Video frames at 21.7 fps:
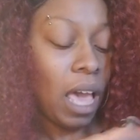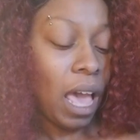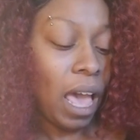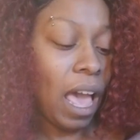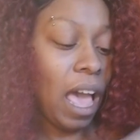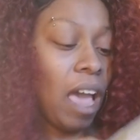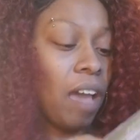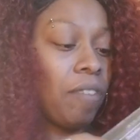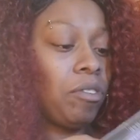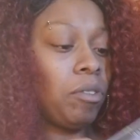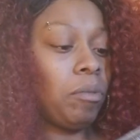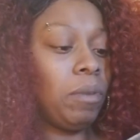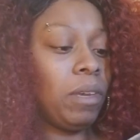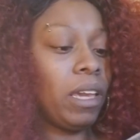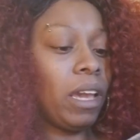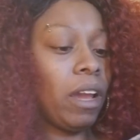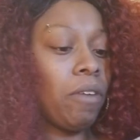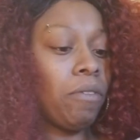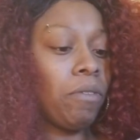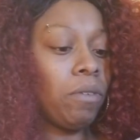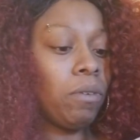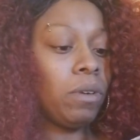I have to be
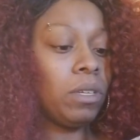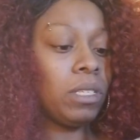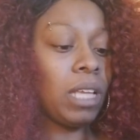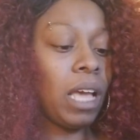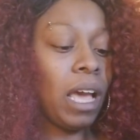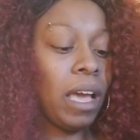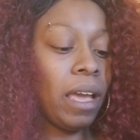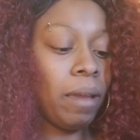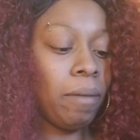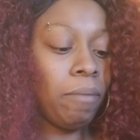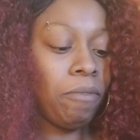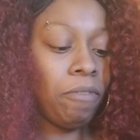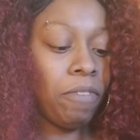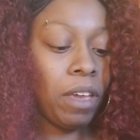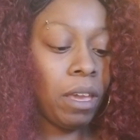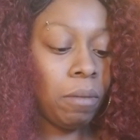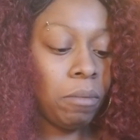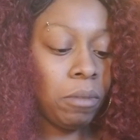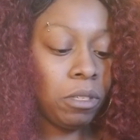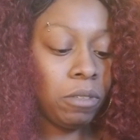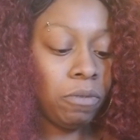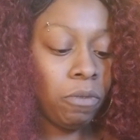careful because I am
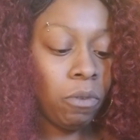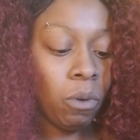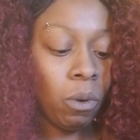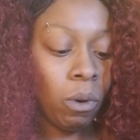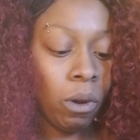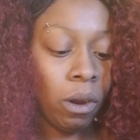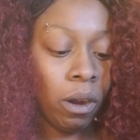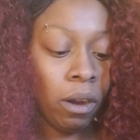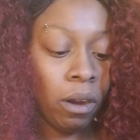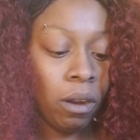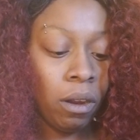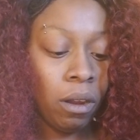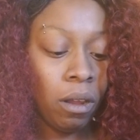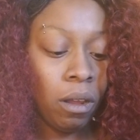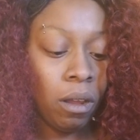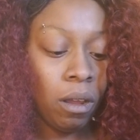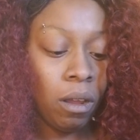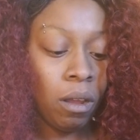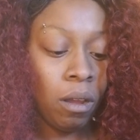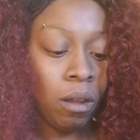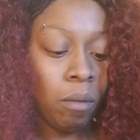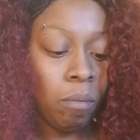famous for
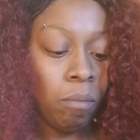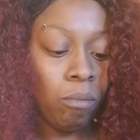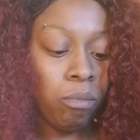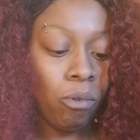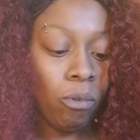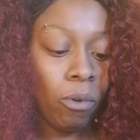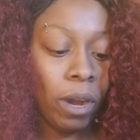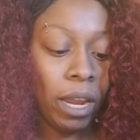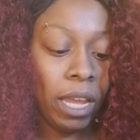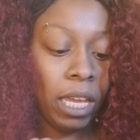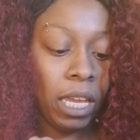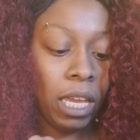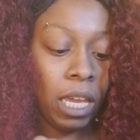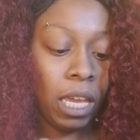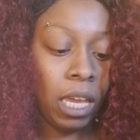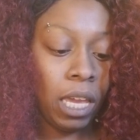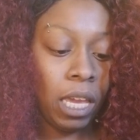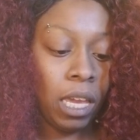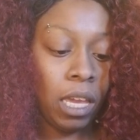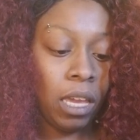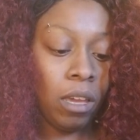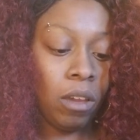
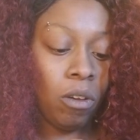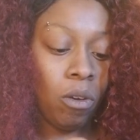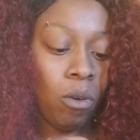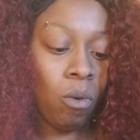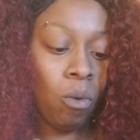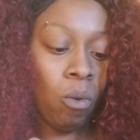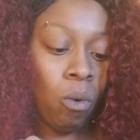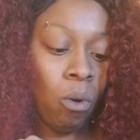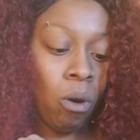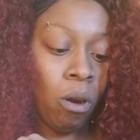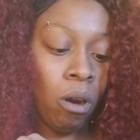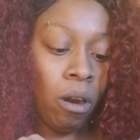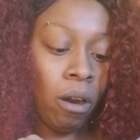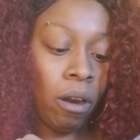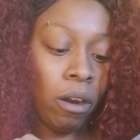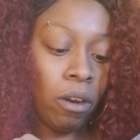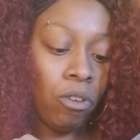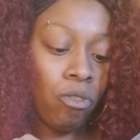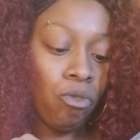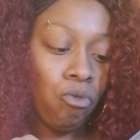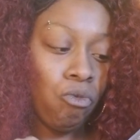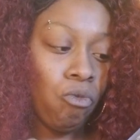breaking
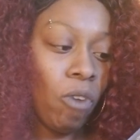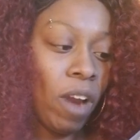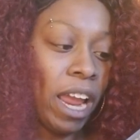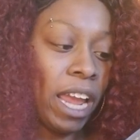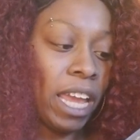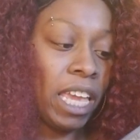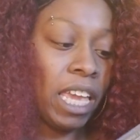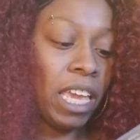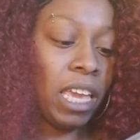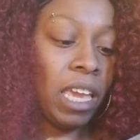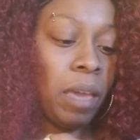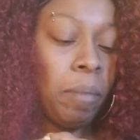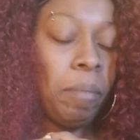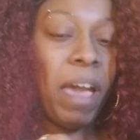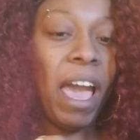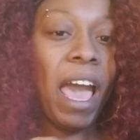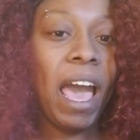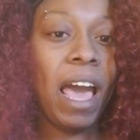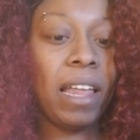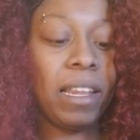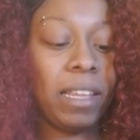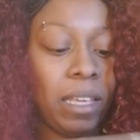or cracking a
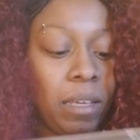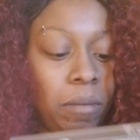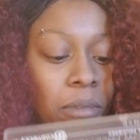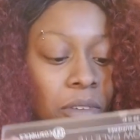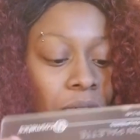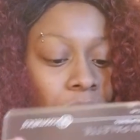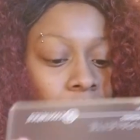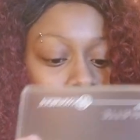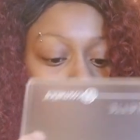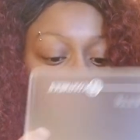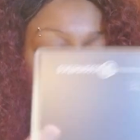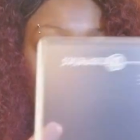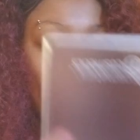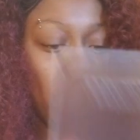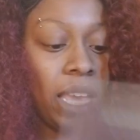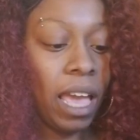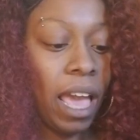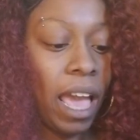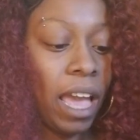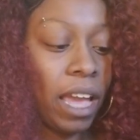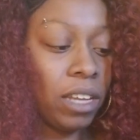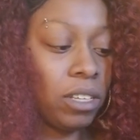palette before I
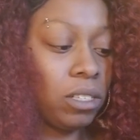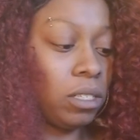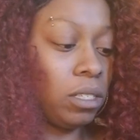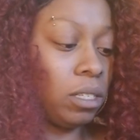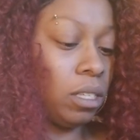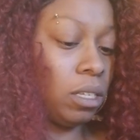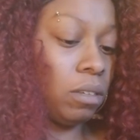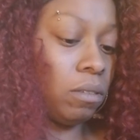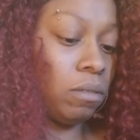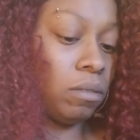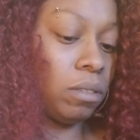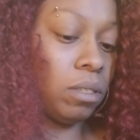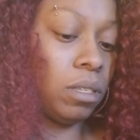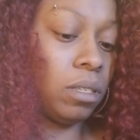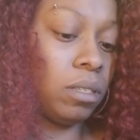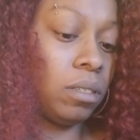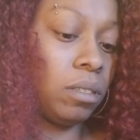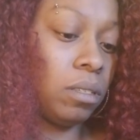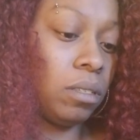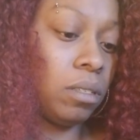actually use it.